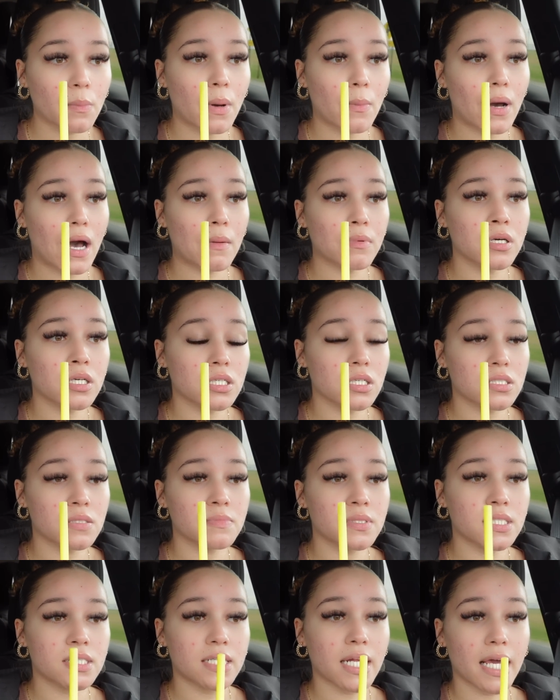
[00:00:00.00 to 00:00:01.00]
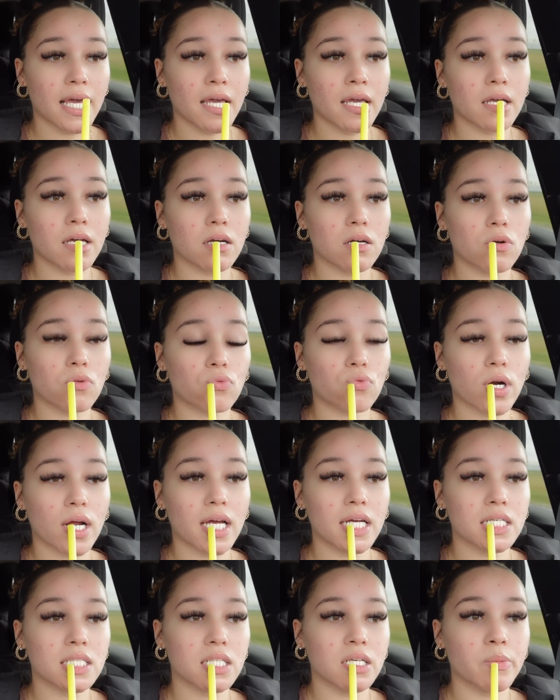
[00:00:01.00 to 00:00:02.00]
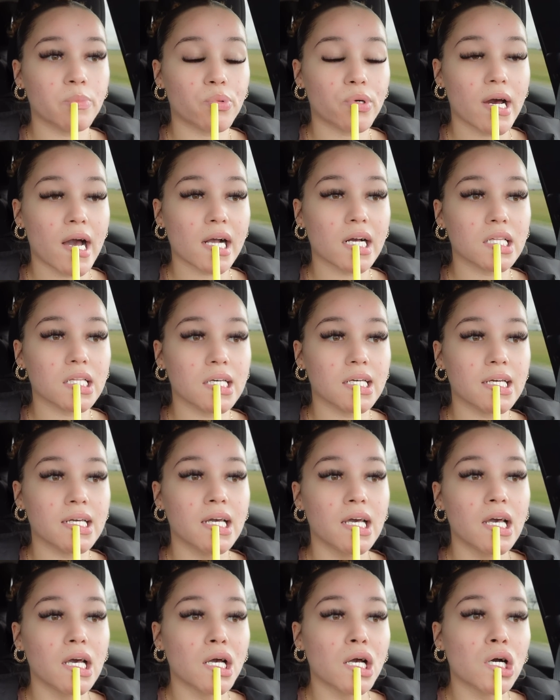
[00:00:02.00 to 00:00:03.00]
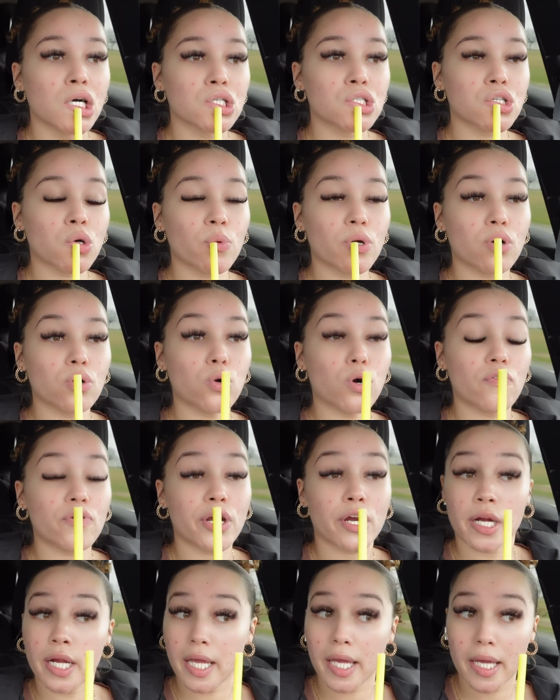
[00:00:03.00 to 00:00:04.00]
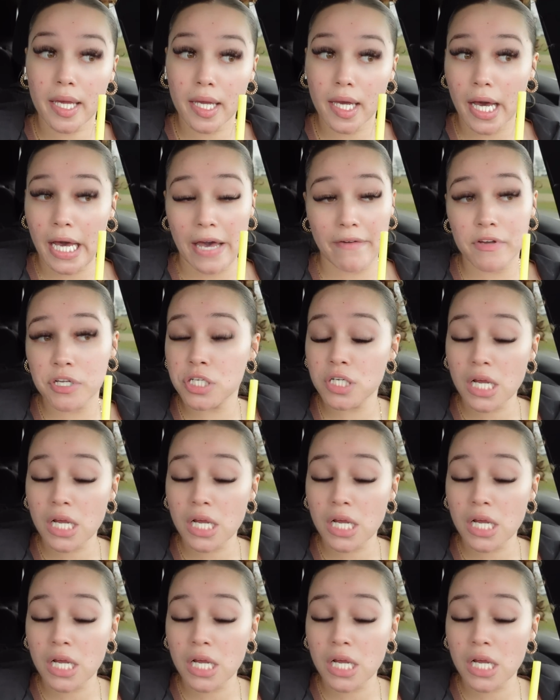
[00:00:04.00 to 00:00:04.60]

My mom cooked us some steak, rice, and broccoli. So we're gonna go over there and eat. I haven't